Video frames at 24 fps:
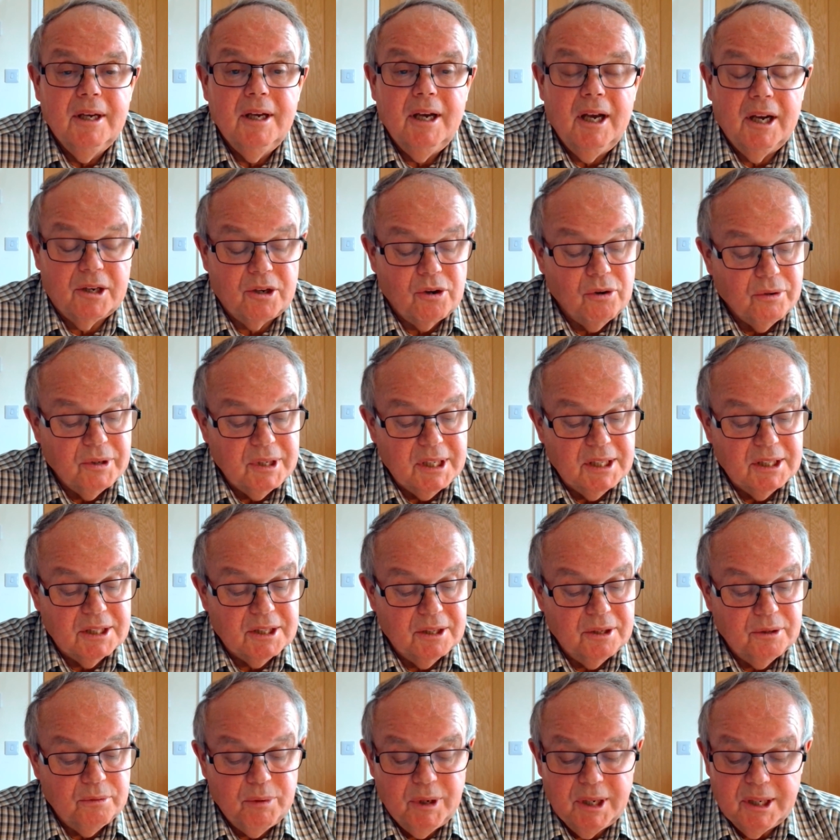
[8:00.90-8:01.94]
According to
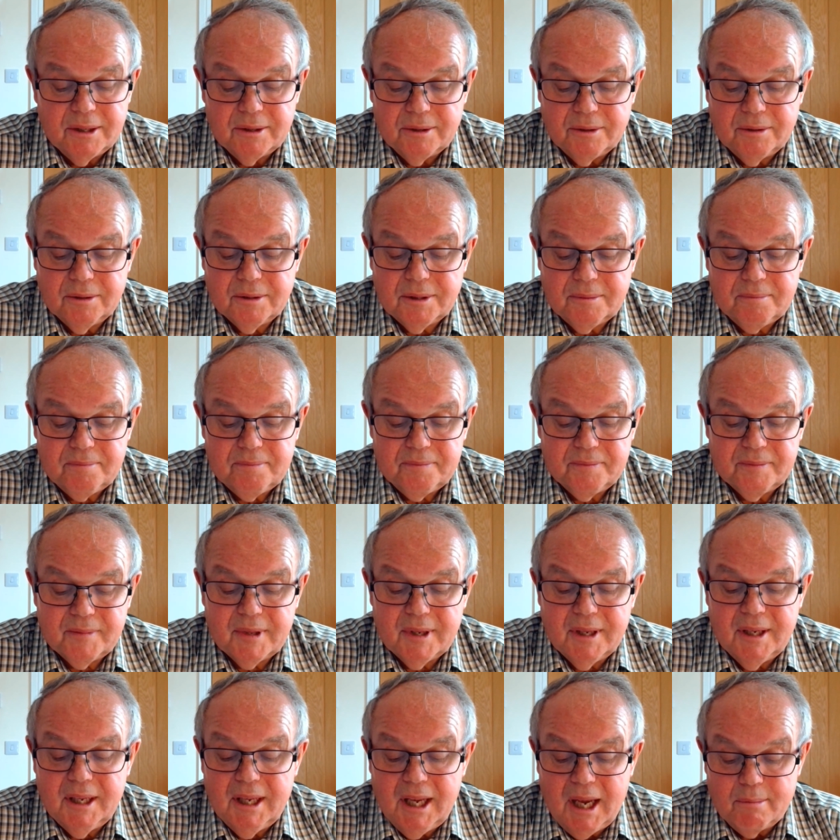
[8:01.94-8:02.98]
the world,
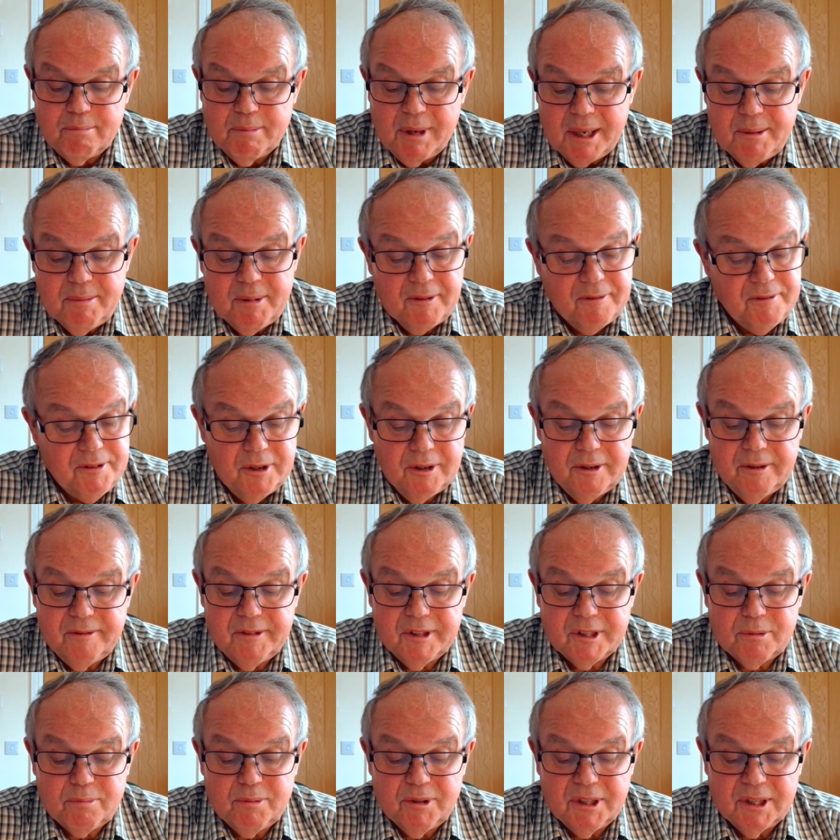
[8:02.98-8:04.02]
and maybe few of
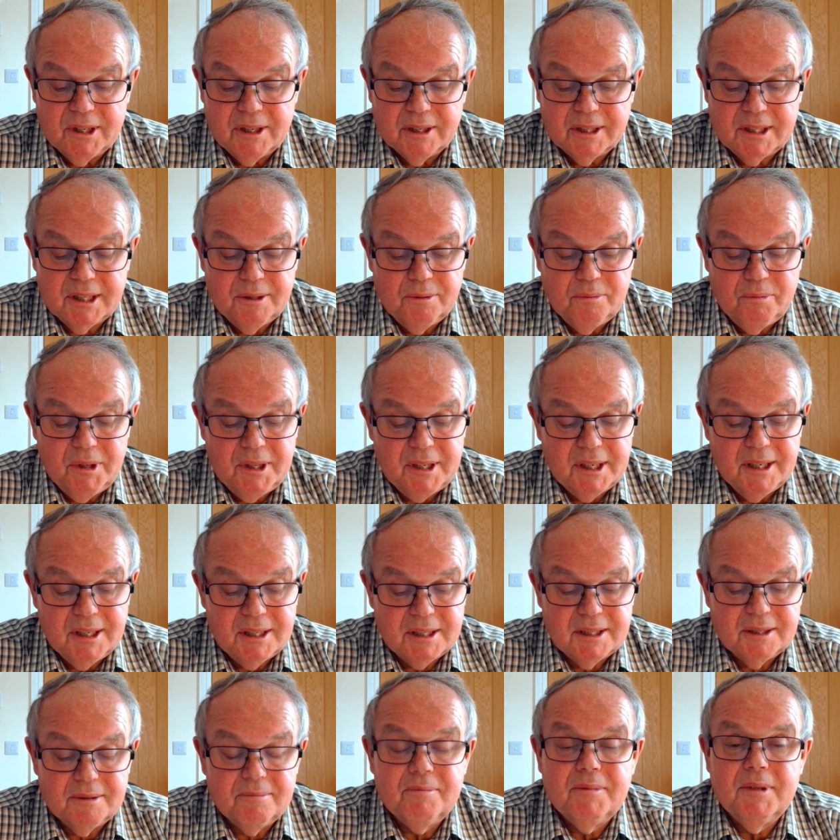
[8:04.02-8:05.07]
us would argue with
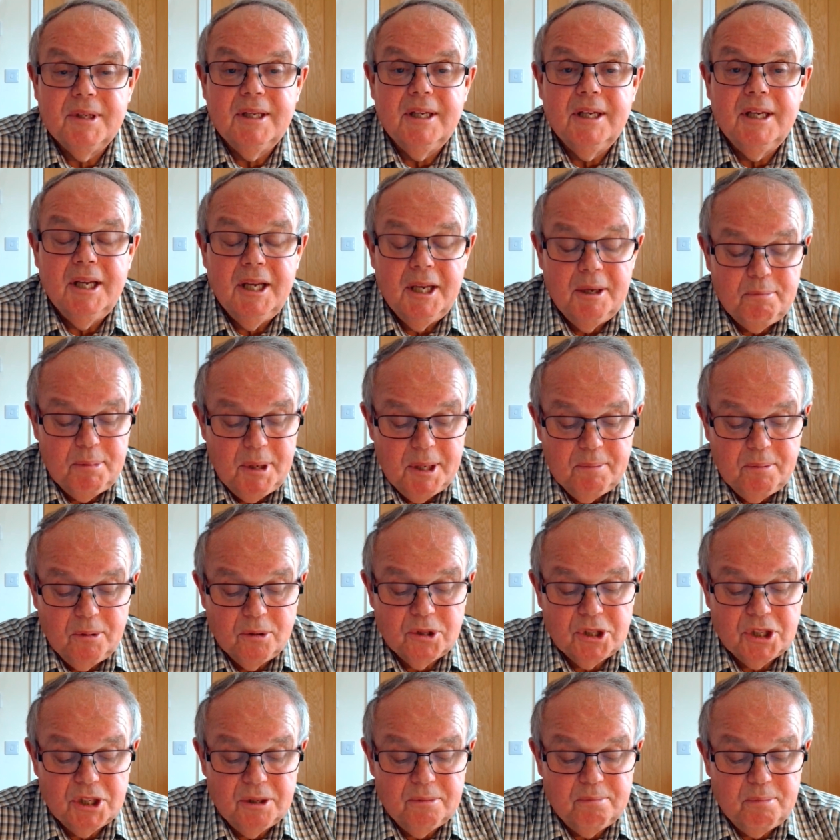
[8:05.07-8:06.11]
it, people
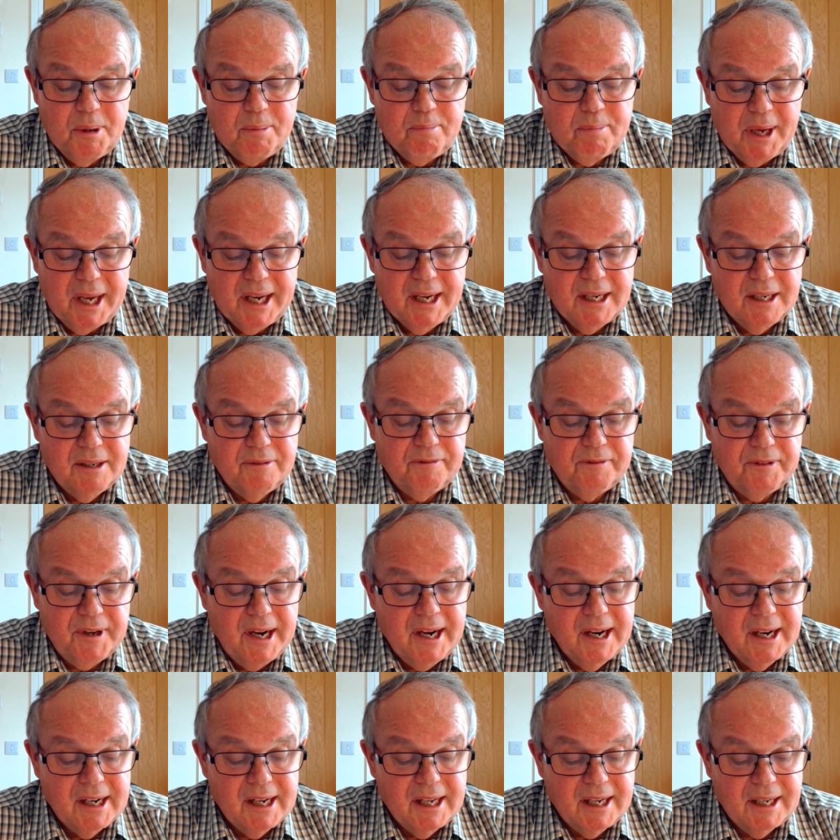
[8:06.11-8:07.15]
should be paid
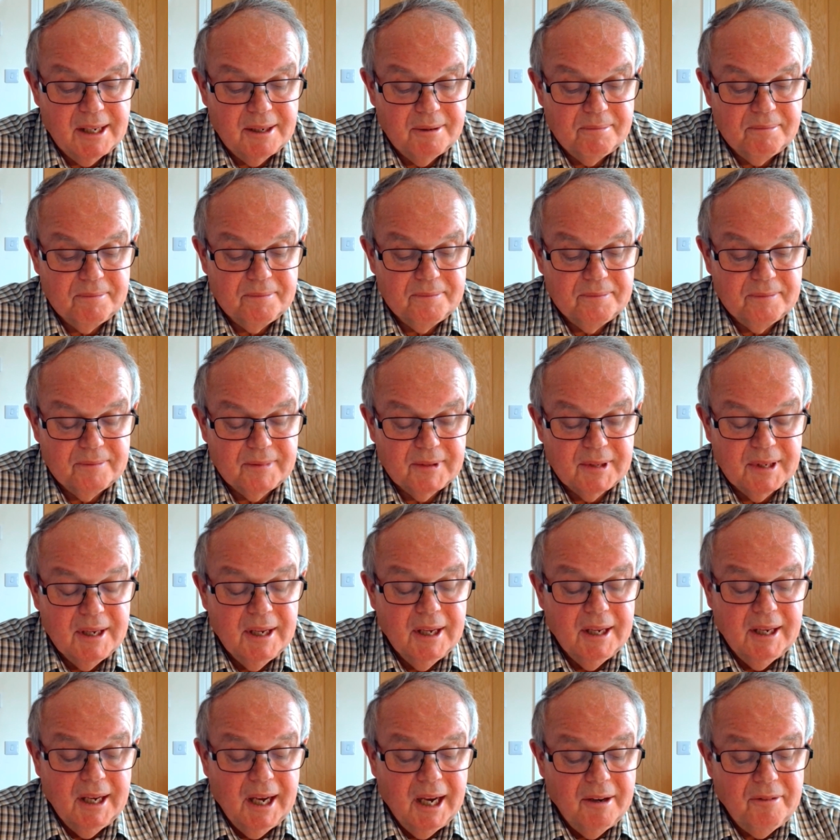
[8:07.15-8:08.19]
fairly,
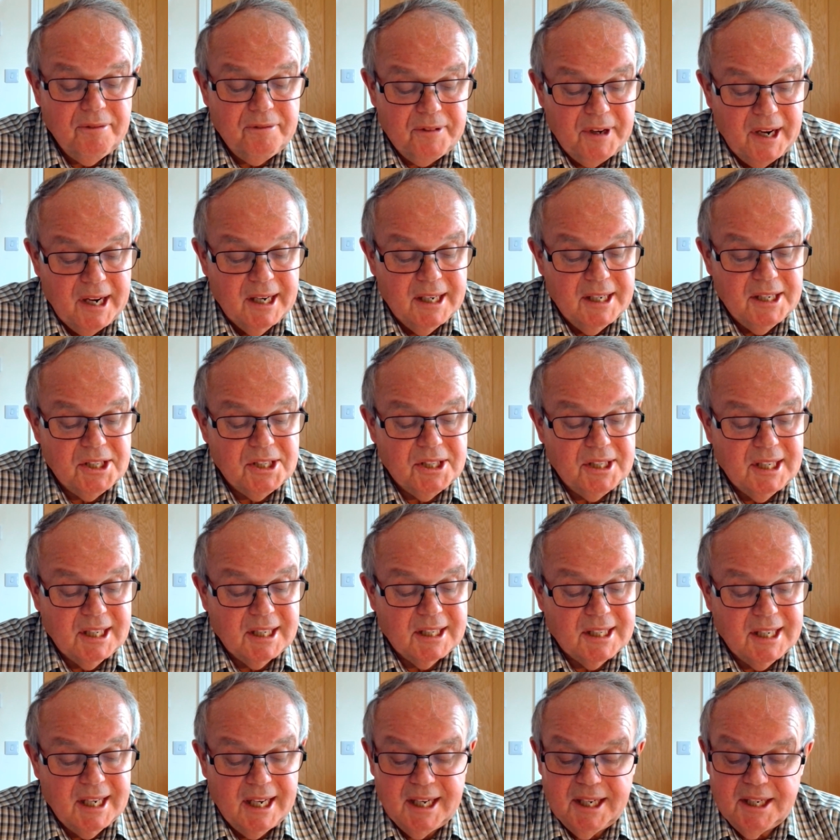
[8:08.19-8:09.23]
and fairness
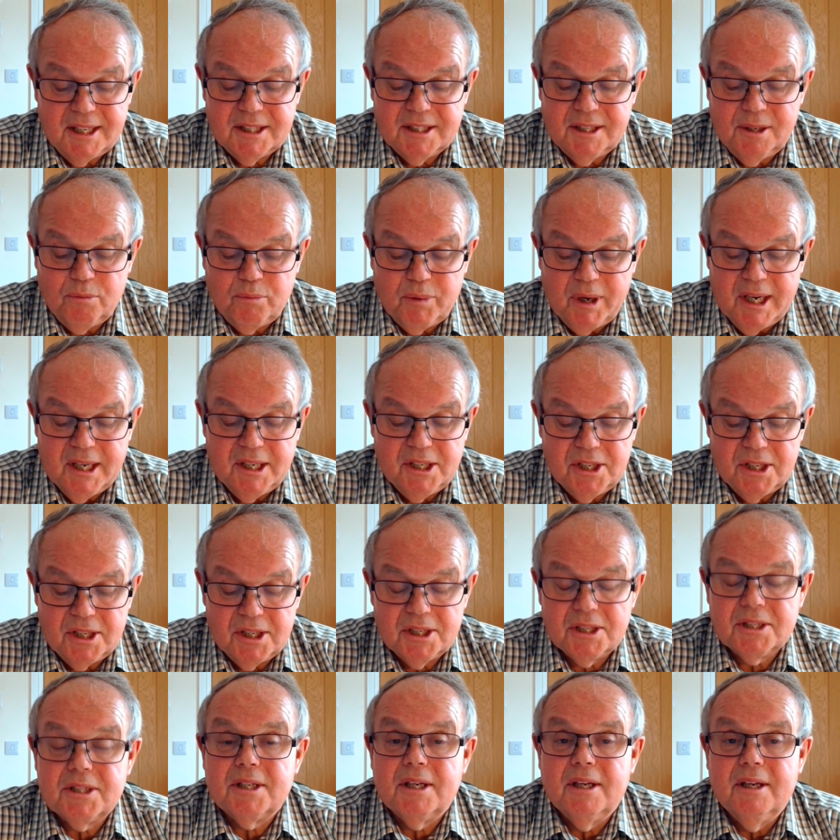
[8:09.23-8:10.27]
dictates that
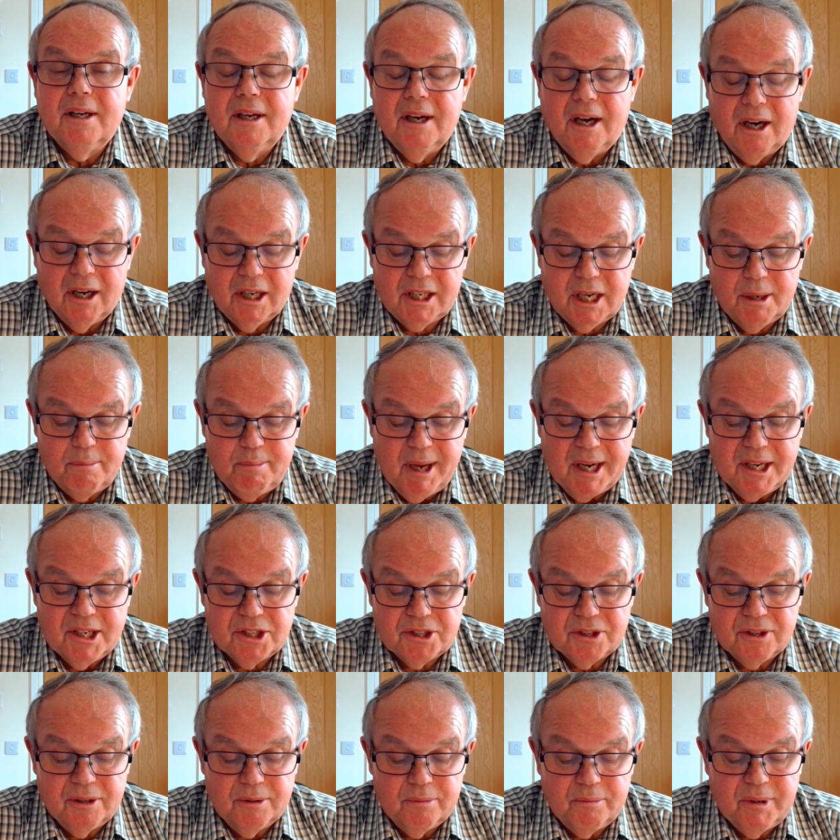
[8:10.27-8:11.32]
wages are
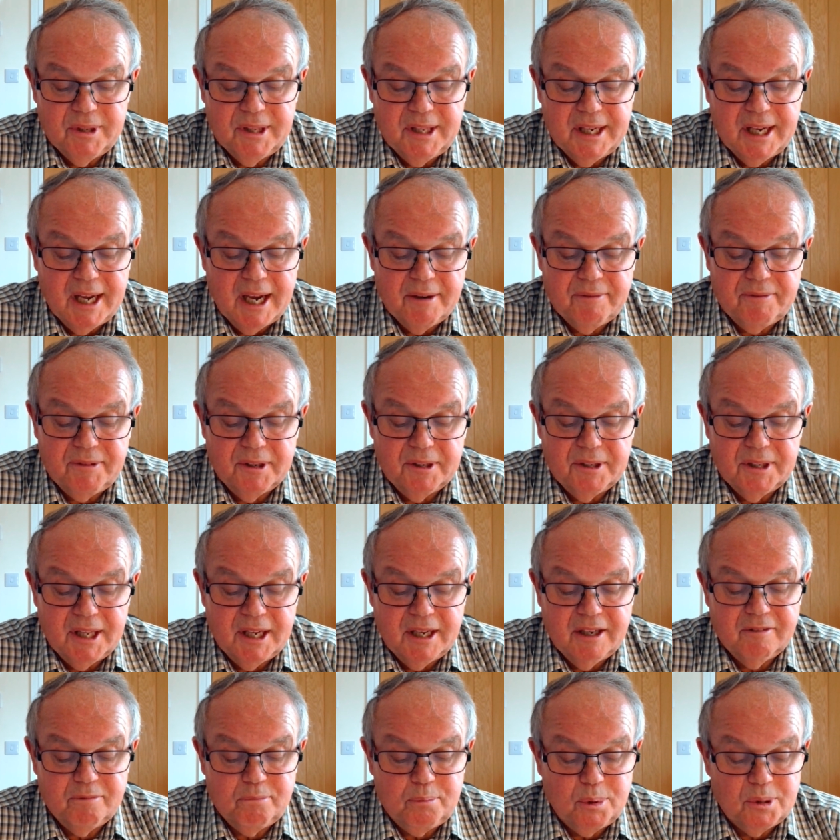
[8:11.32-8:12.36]
commensurate with the effort they
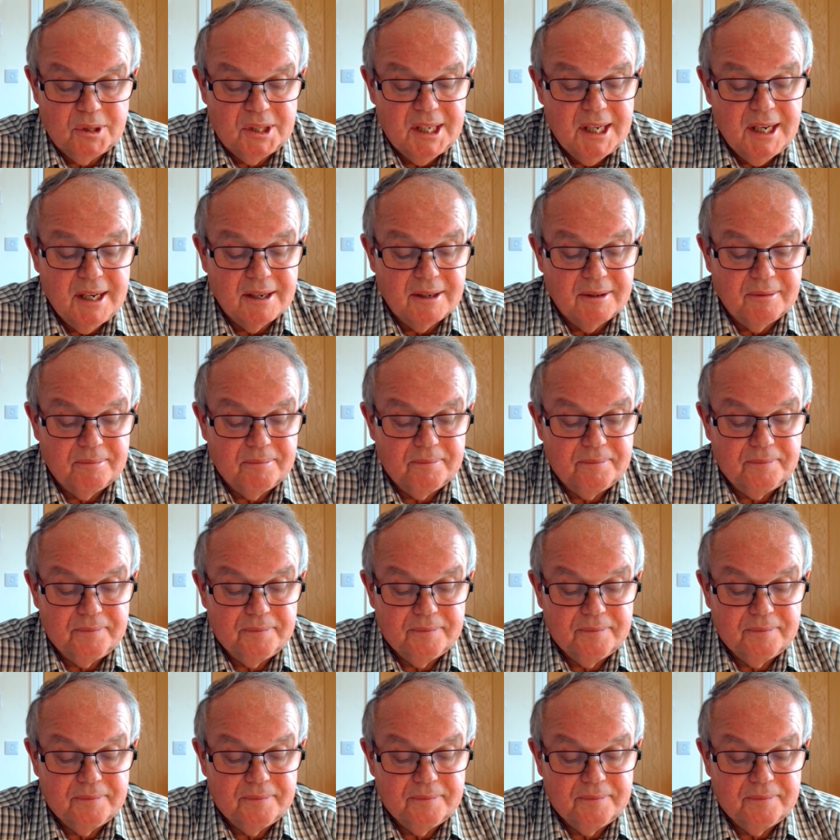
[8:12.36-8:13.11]
have put in.